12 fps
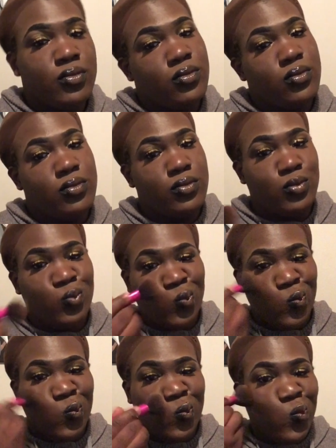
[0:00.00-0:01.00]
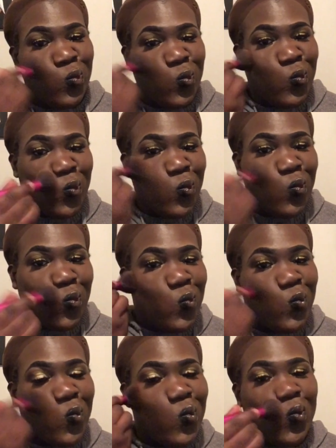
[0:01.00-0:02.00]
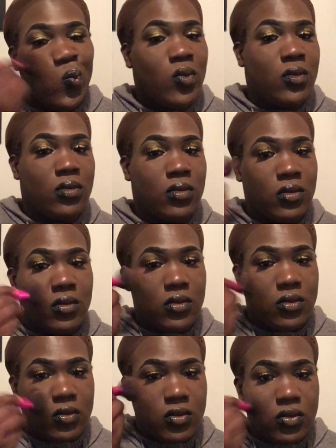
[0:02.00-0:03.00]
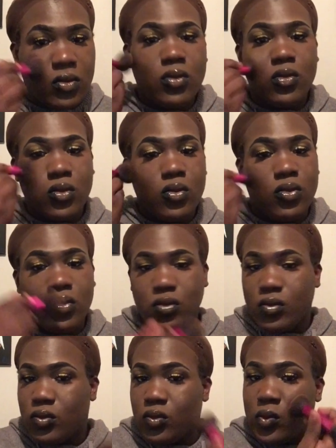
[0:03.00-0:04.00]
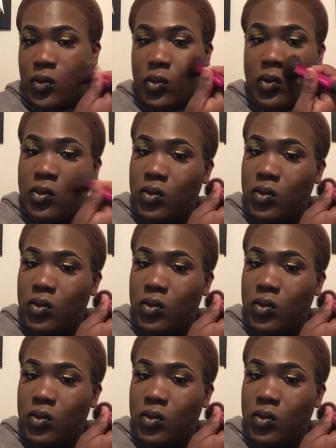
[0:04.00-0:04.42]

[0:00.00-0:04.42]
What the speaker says: And I'm going to take the same brush that I dust my excess powder off with and just blend that in.